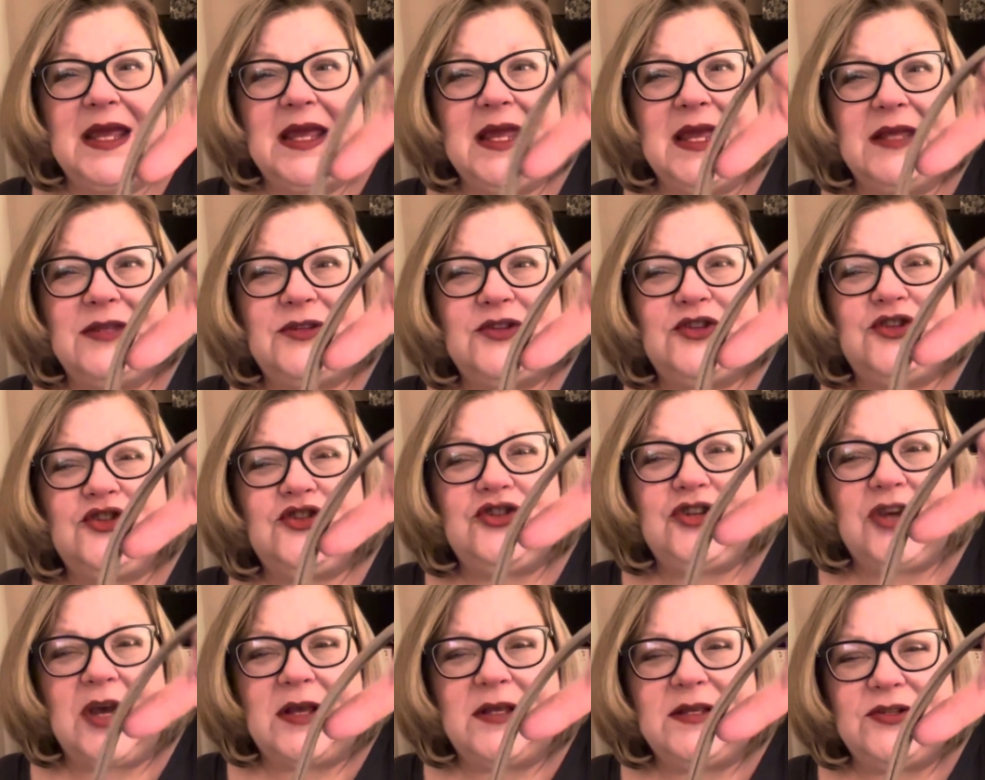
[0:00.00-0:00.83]
It's
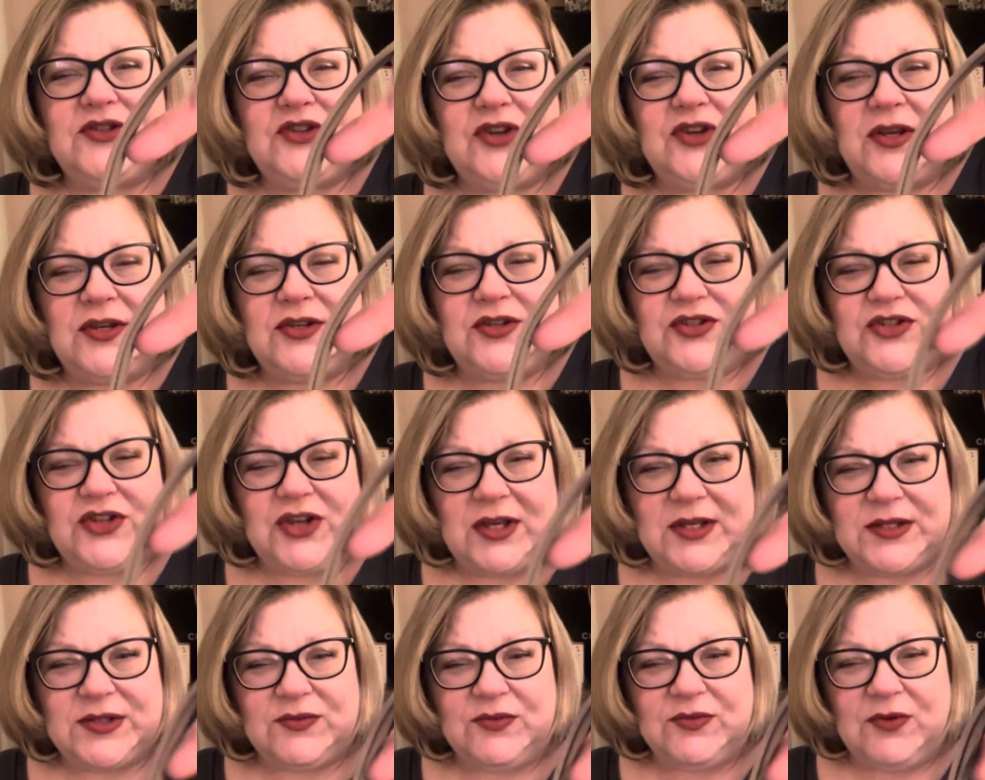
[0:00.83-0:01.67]

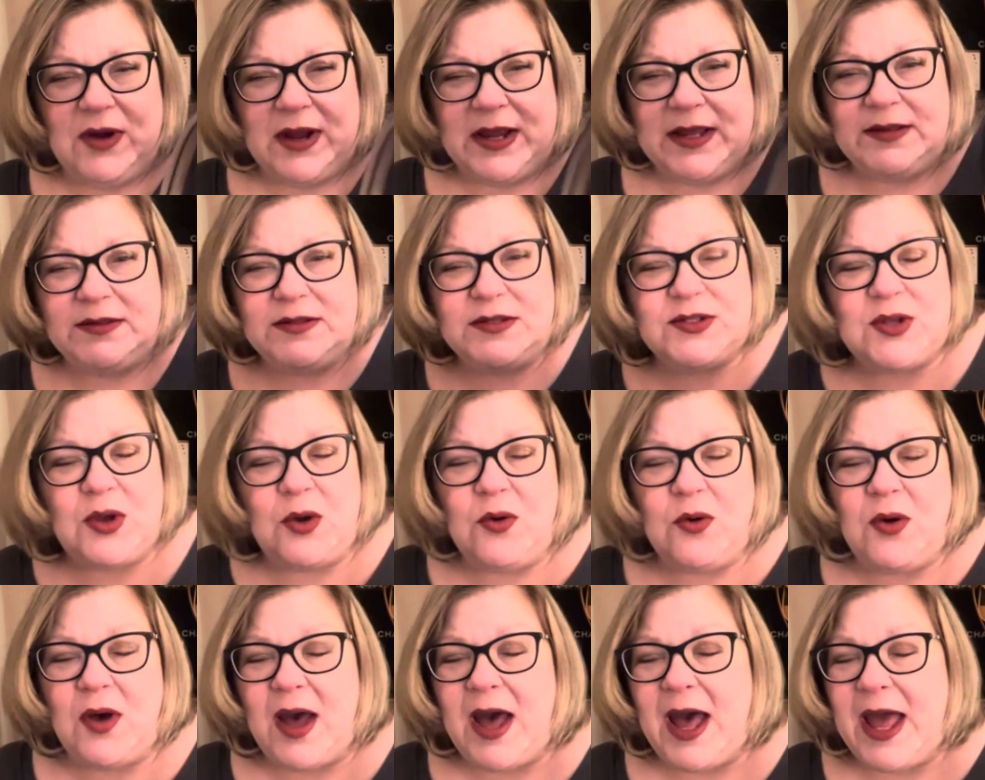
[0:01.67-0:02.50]
just right.
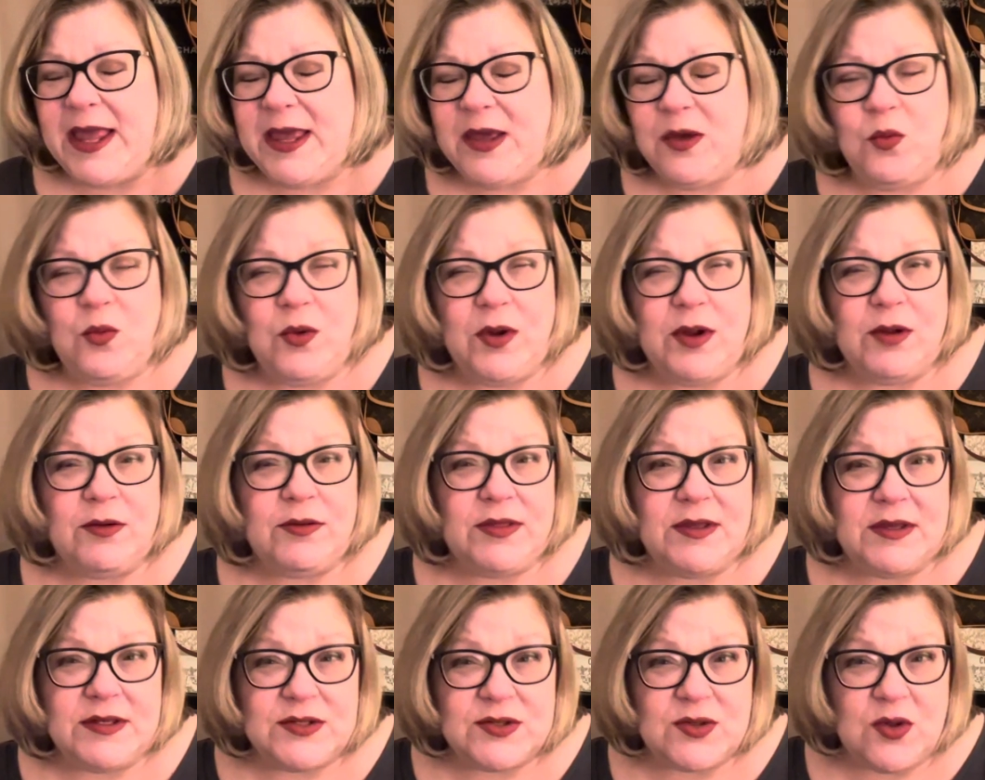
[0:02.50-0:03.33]
So I could wear
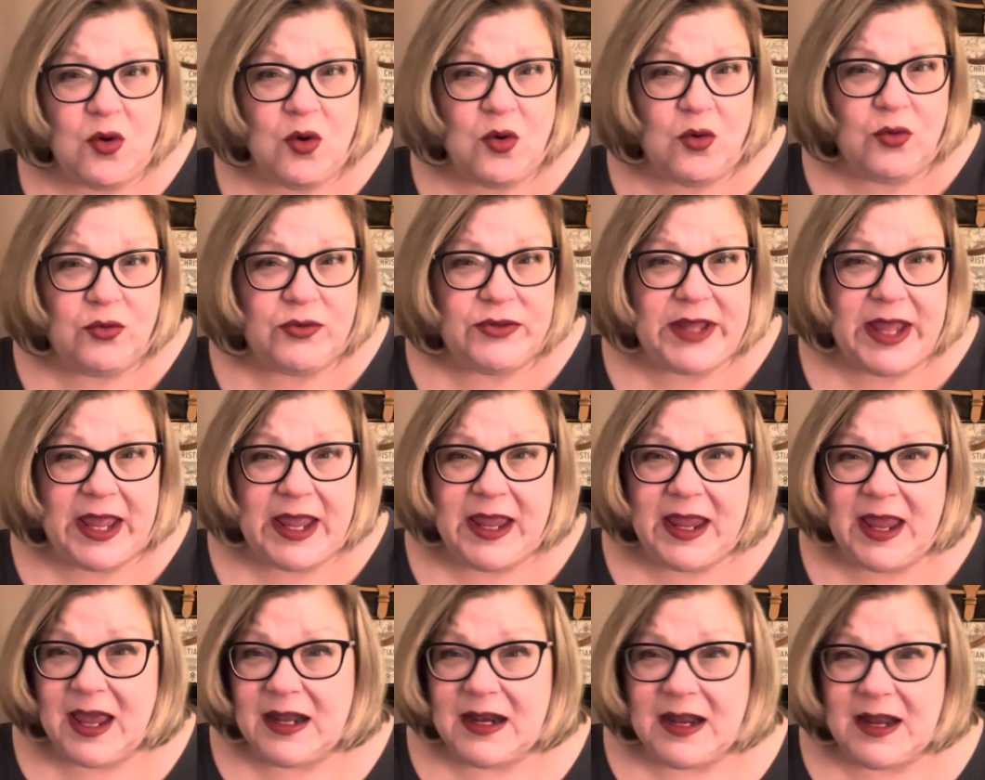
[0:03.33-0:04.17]
this the whole
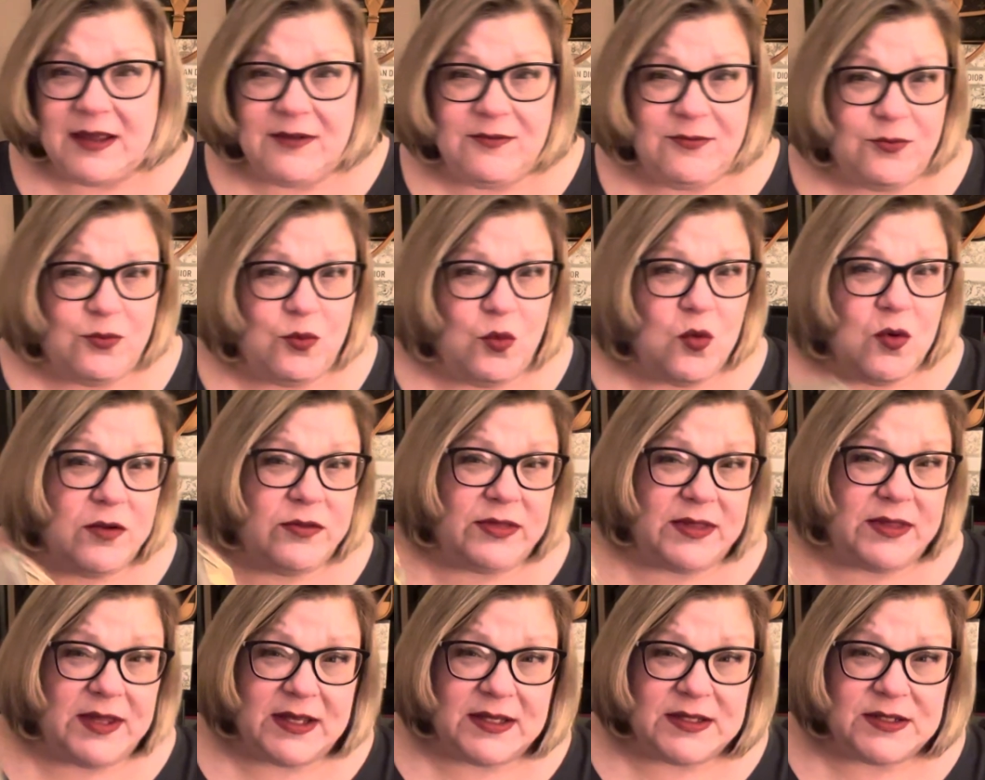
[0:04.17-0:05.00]
day, and I've
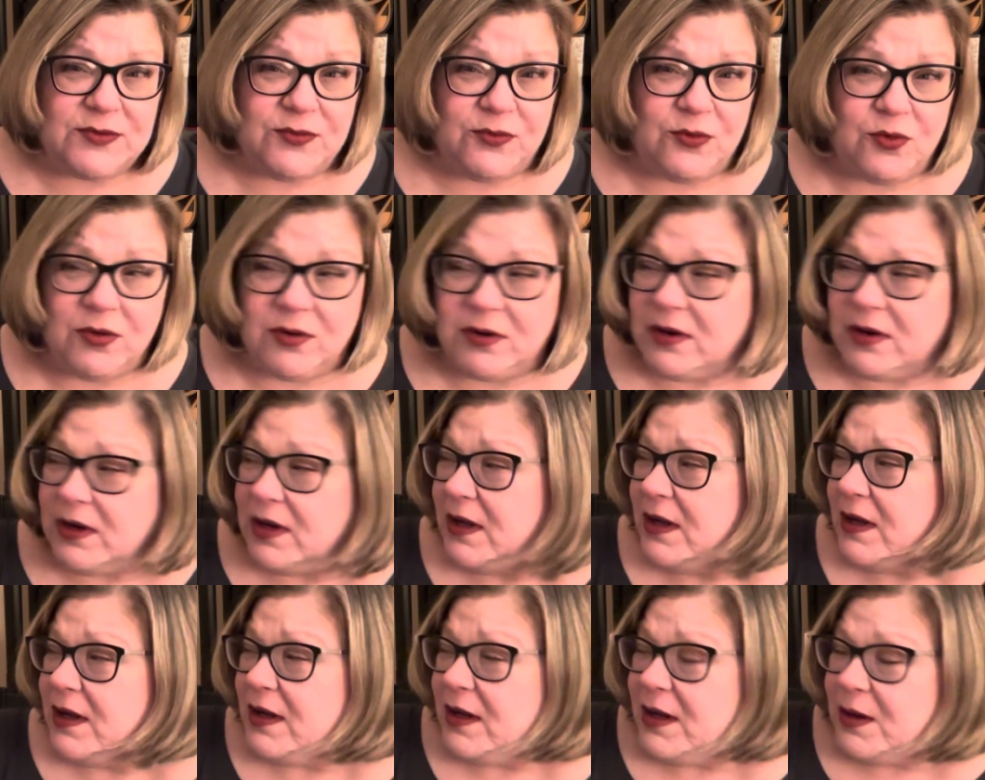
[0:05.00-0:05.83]
worn this for
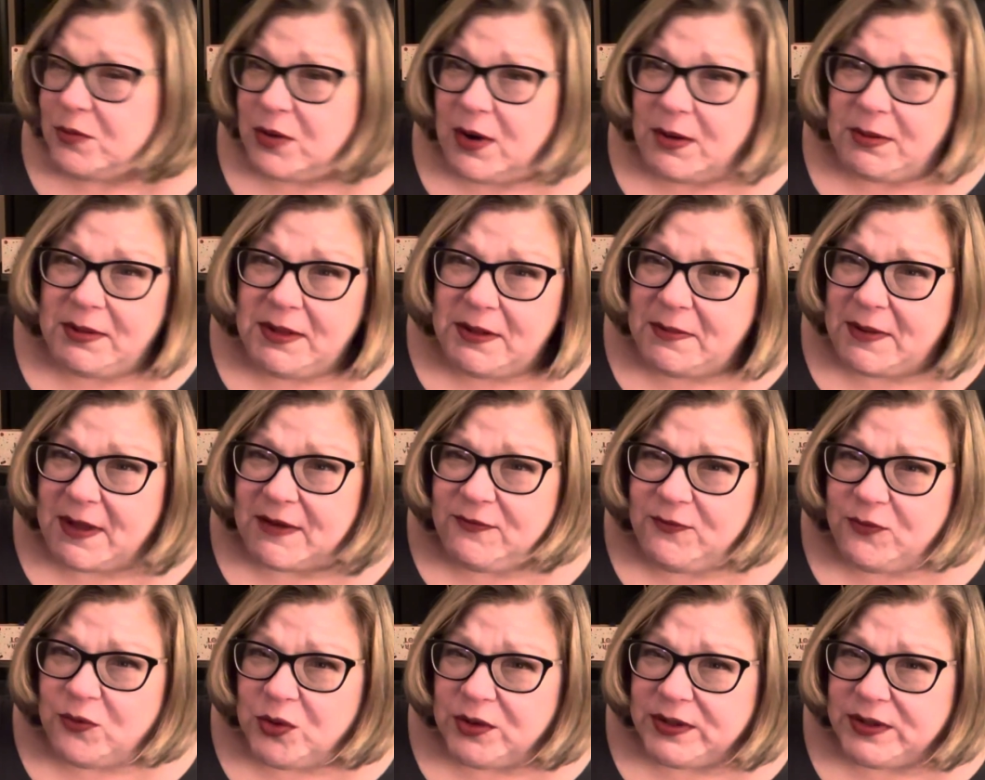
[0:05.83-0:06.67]
probably
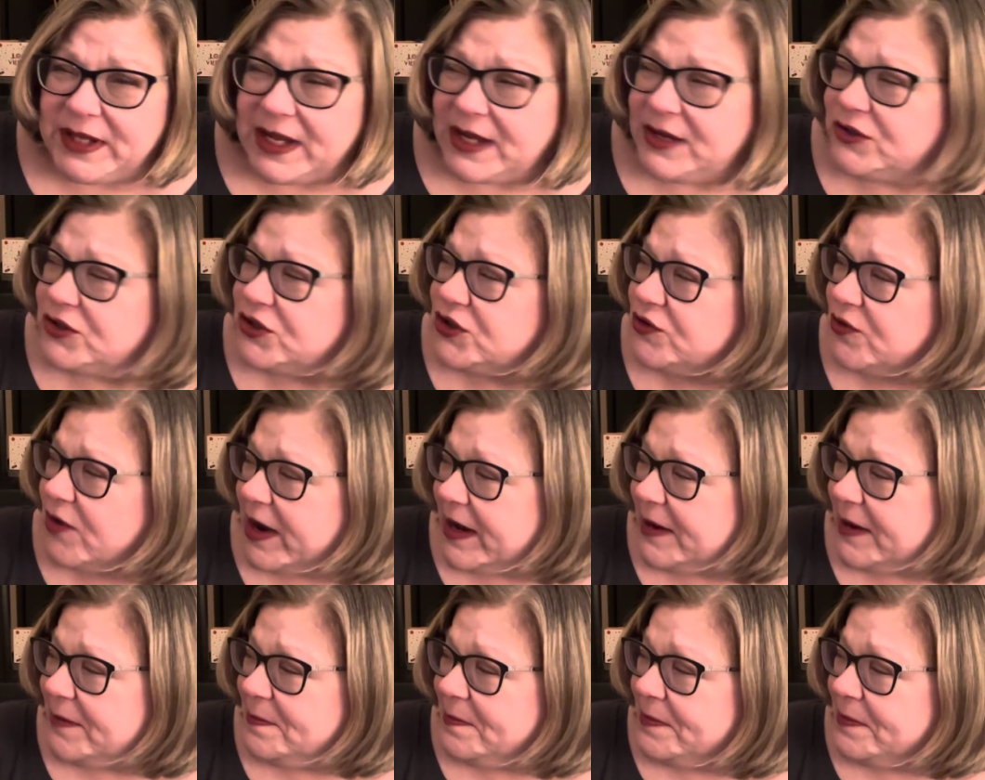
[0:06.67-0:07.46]
about 4 days straight.